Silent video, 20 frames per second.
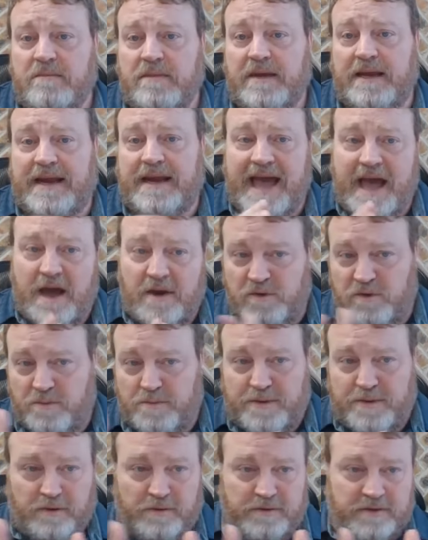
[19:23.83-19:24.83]
in how you
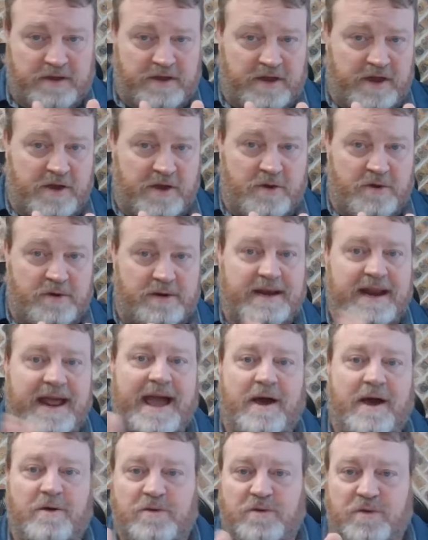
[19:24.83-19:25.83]
build the code and
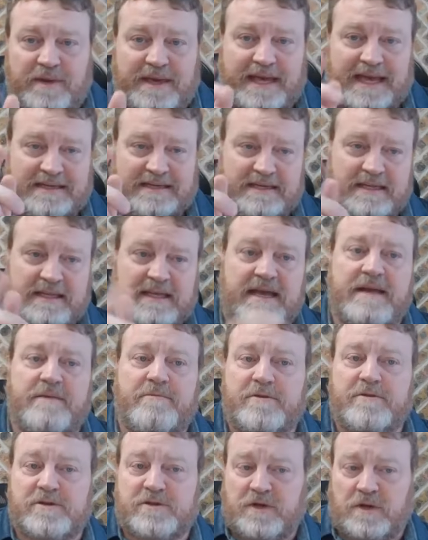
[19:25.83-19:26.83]
how you get to the end
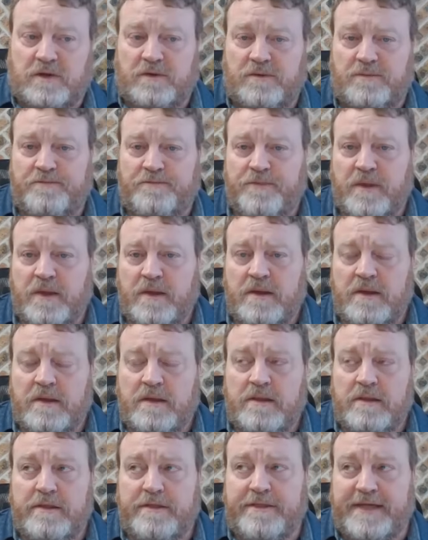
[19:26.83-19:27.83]
result,
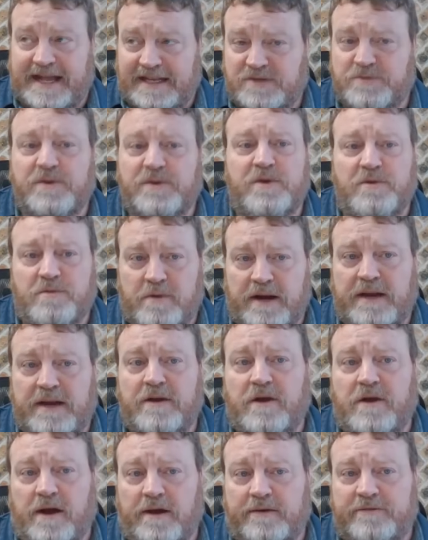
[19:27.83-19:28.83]
that's when you run
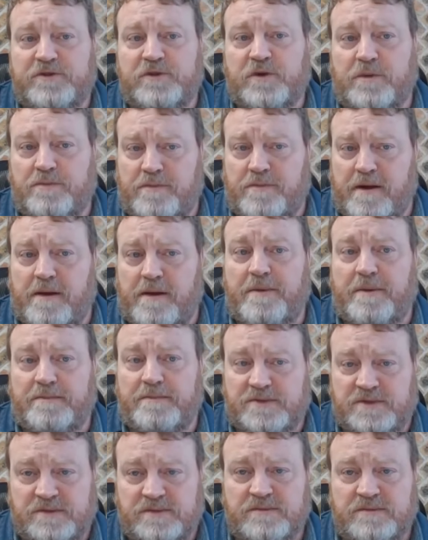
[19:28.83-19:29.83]
into offshore
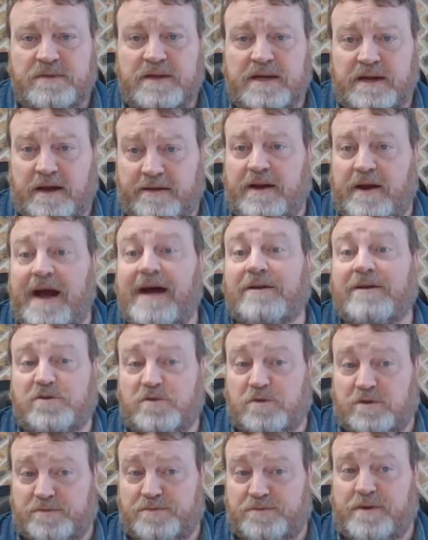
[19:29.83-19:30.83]
problems and
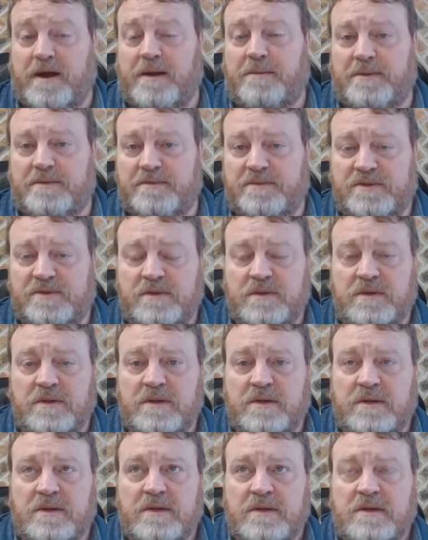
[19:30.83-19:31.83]
outsource problems.
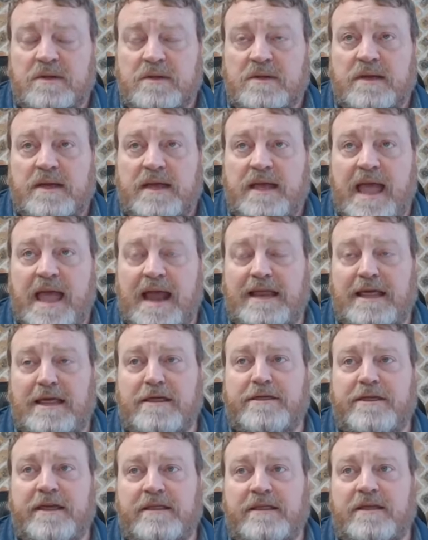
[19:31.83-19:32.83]

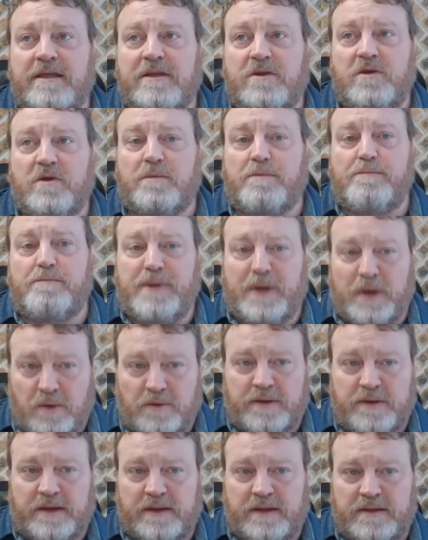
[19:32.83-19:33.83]
Anything that you're
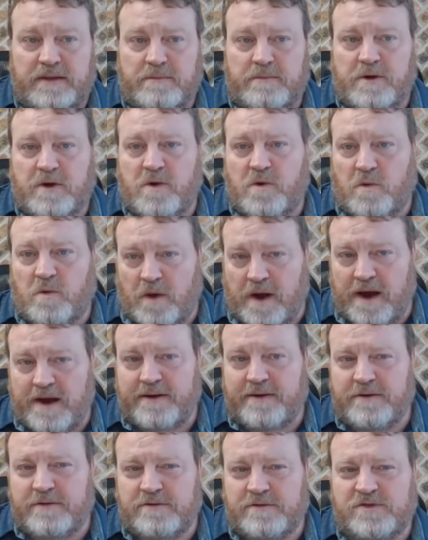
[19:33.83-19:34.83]
building that
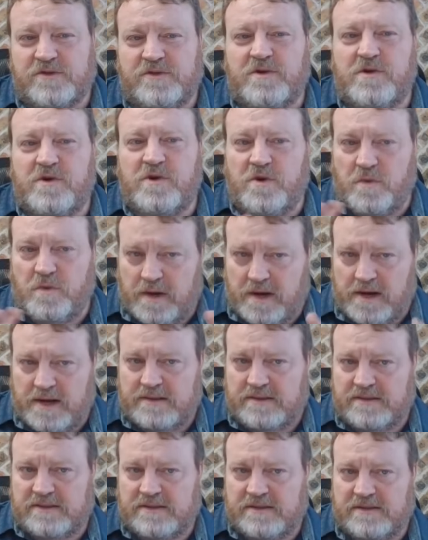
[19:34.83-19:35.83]
requires
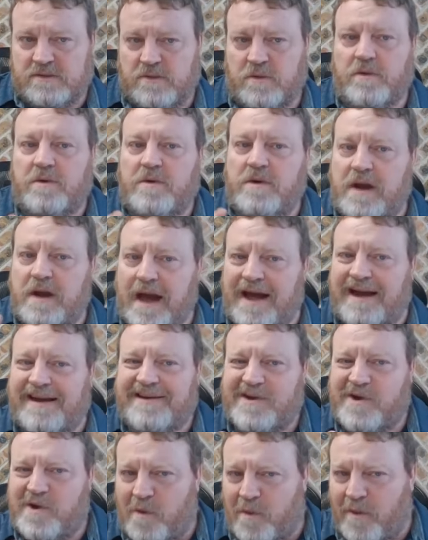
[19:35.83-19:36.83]
nuance or not
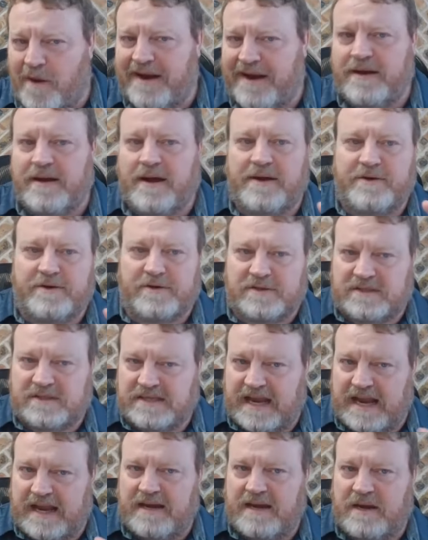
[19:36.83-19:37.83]
quite
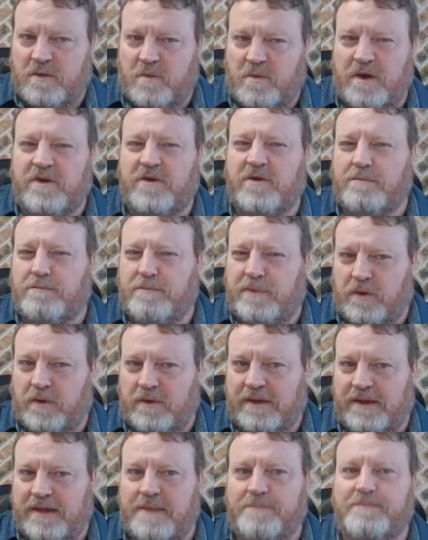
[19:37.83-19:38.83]
understanding what you're
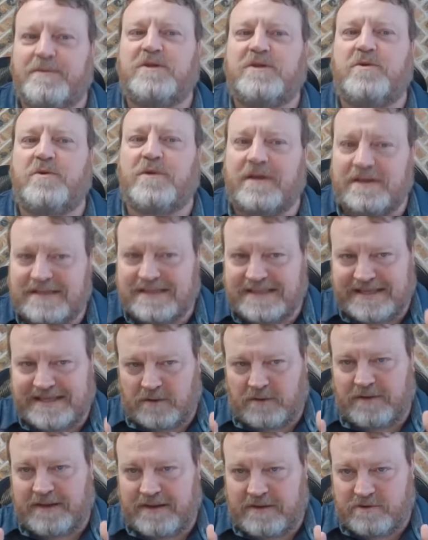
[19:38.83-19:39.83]
building yet, but you can
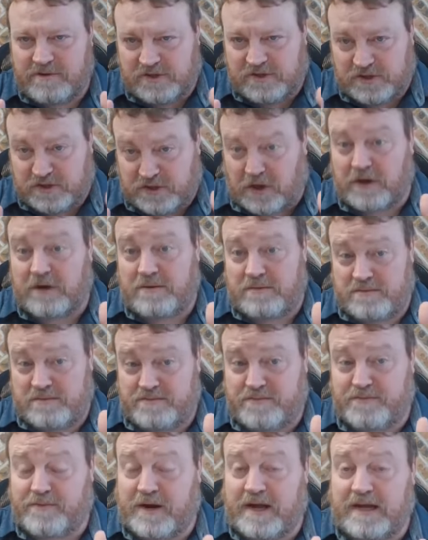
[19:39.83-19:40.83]
still start
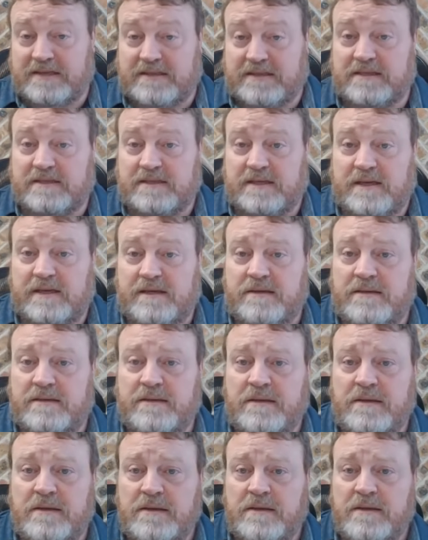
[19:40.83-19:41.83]
processing it,
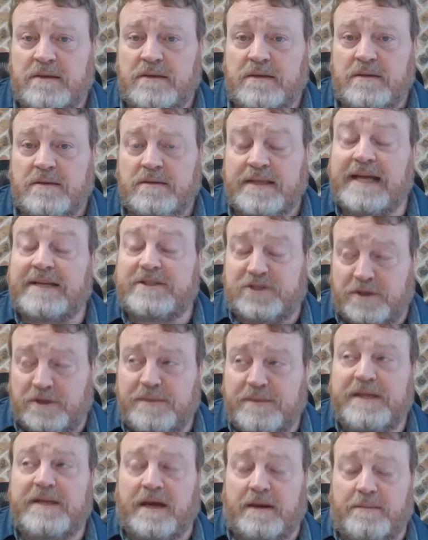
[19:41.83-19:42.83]
that
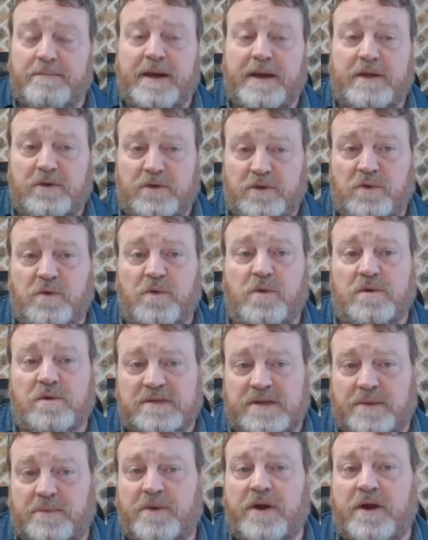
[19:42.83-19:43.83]
should be done by you or
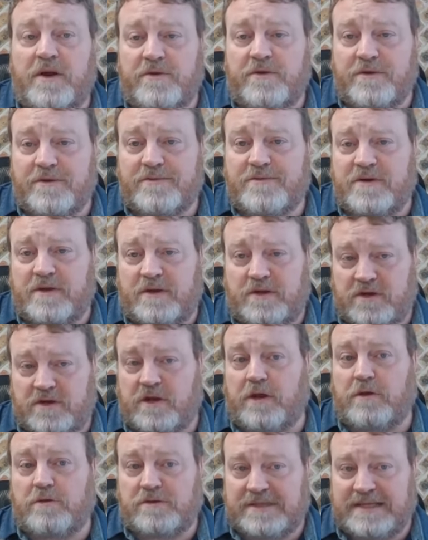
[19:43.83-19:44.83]
someone on your
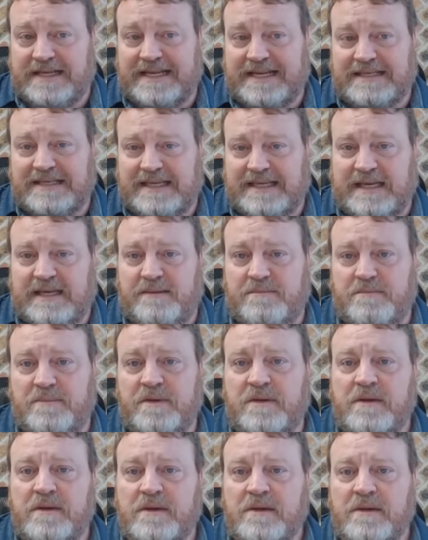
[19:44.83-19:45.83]
close-knit
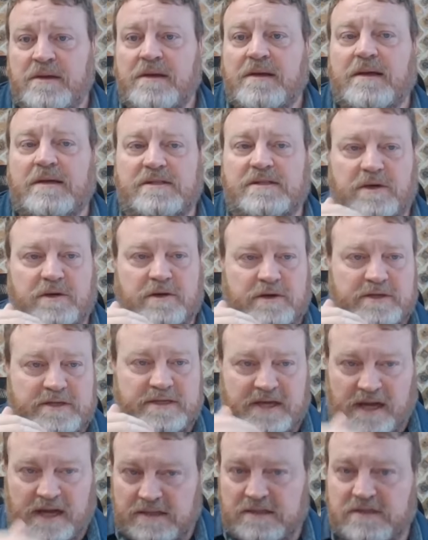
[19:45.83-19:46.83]
team, because there are
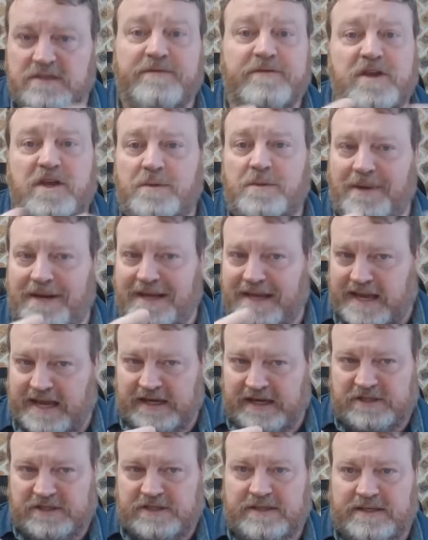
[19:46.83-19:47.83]
tons of
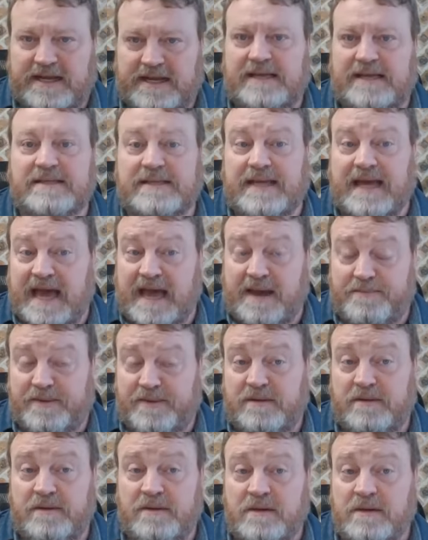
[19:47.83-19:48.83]
communication that has to
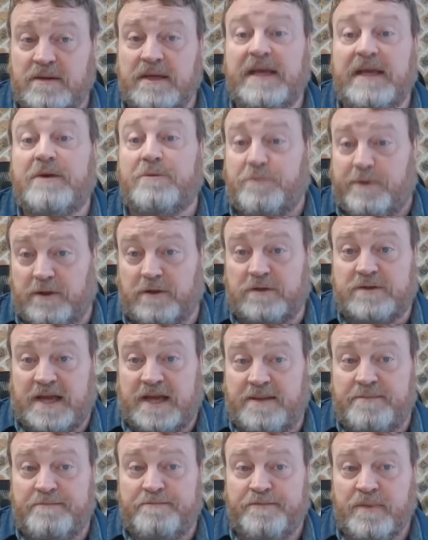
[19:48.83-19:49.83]
happen in real
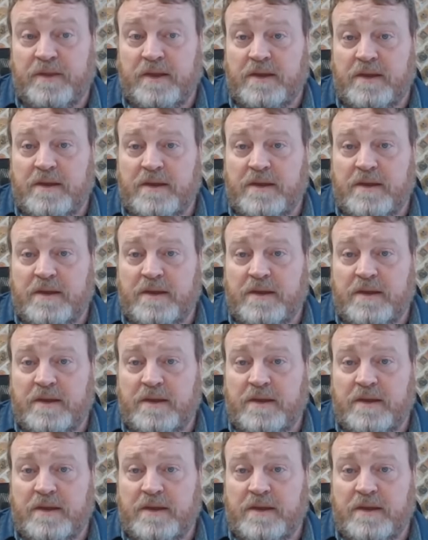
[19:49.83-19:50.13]
time.